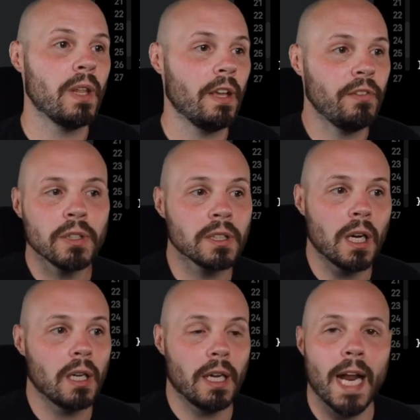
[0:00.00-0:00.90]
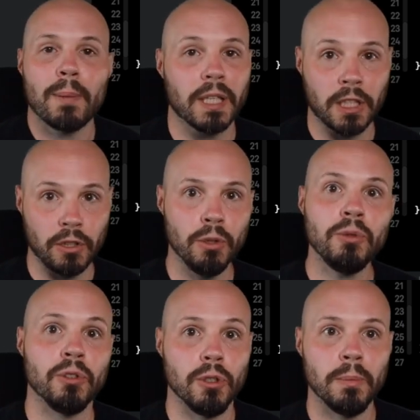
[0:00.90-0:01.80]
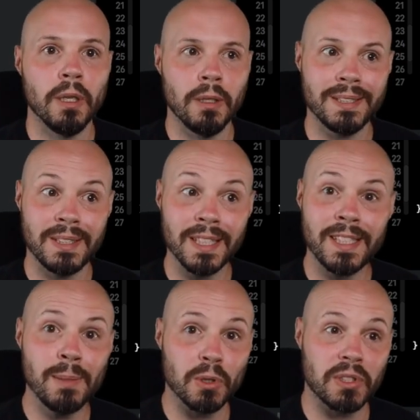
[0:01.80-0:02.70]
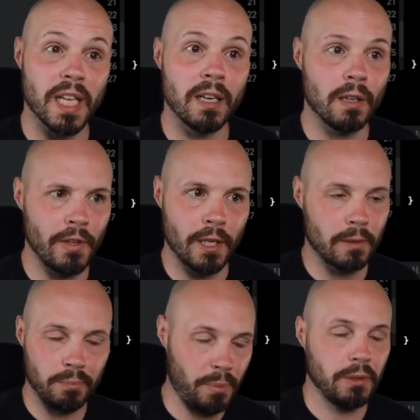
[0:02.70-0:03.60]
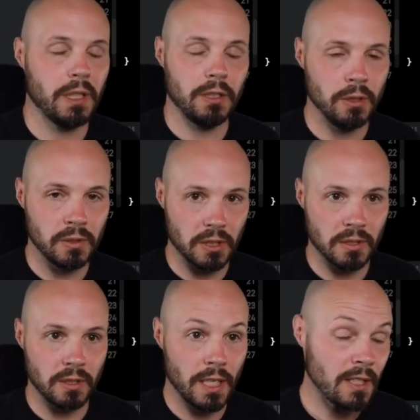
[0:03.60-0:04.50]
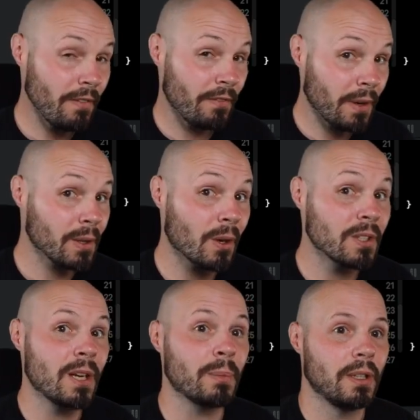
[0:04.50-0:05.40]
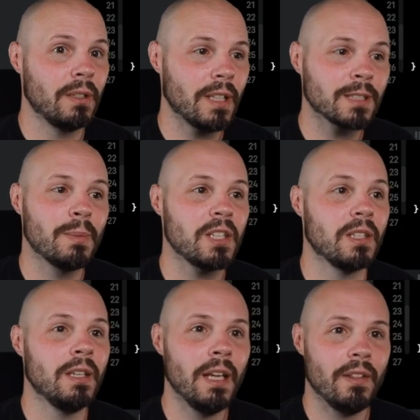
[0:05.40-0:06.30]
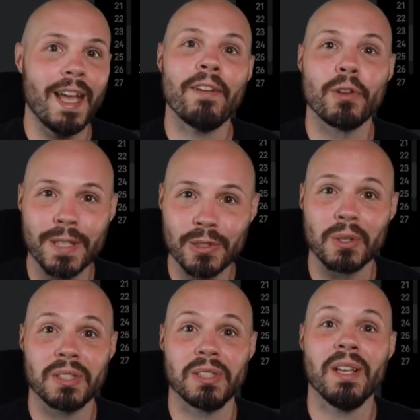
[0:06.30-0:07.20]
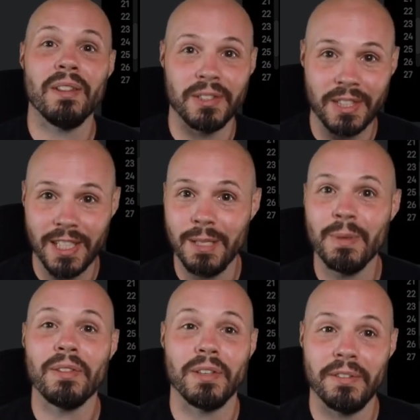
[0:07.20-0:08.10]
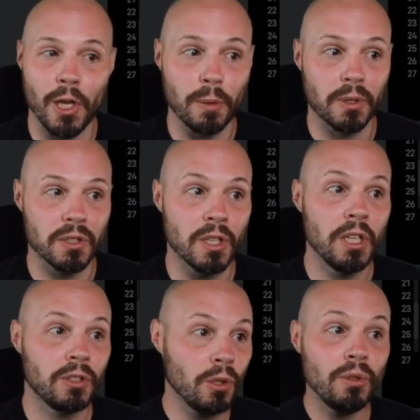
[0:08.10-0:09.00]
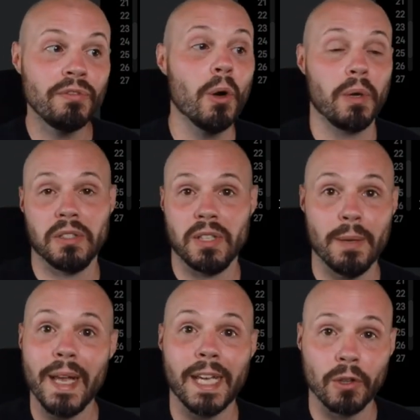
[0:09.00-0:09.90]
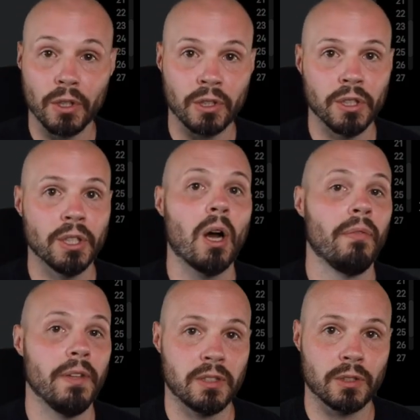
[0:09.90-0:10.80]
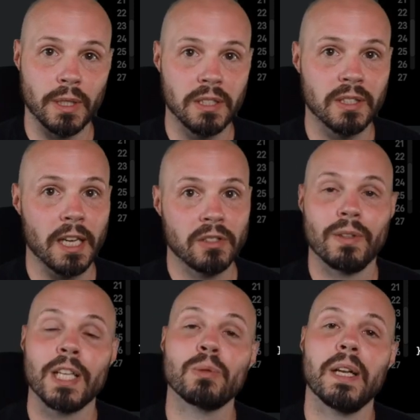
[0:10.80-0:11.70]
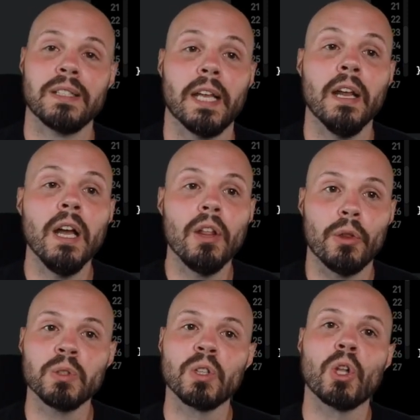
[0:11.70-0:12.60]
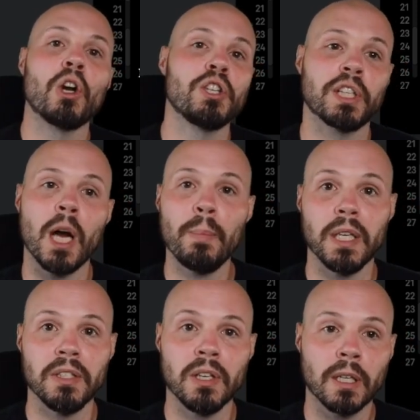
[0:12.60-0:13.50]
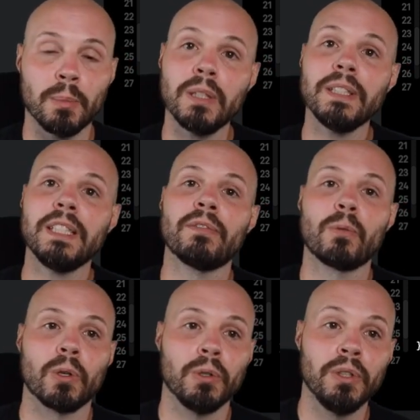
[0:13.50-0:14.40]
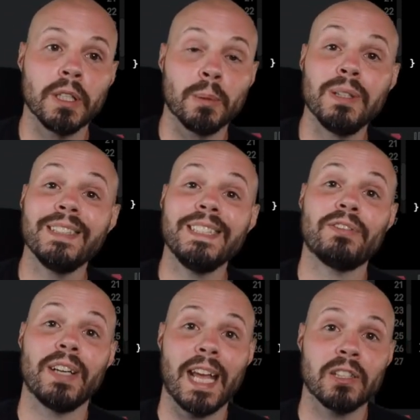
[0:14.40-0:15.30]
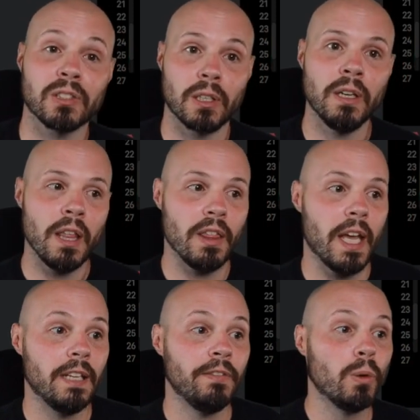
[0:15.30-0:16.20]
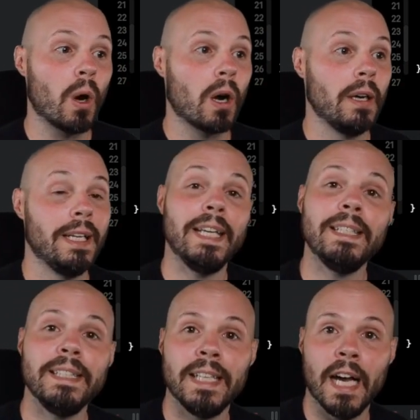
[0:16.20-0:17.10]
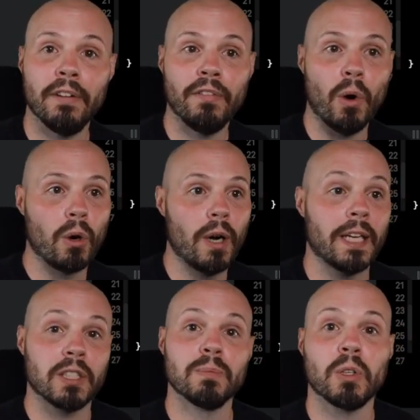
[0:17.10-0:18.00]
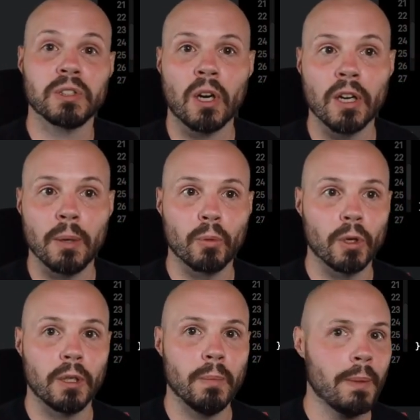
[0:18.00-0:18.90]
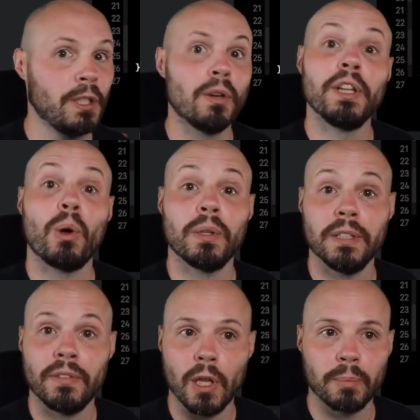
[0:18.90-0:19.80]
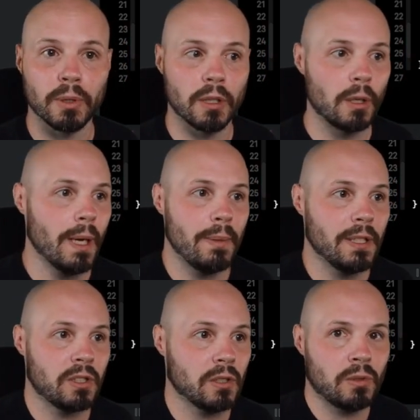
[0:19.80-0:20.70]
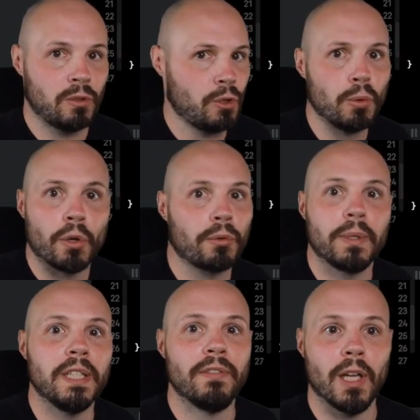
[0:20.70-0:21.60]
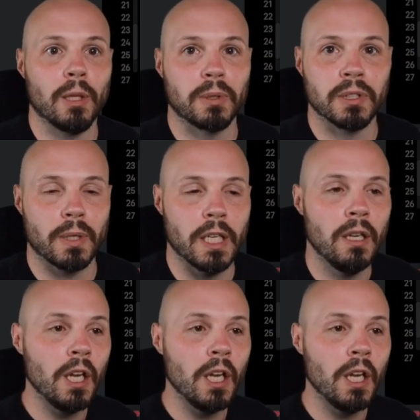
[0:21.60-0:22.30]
If you're an app like YouTube, 16% of their billion users is a very large number. Not to mention, they have the resources, the team, the developers to focus and make it look good on this screen size. So that's what I said. Those larger companies, completely different world, completely different answer than if you are an indie dev or at a small startup where maybe you're the only developer or maybe it's just 2 or 3 developers, right?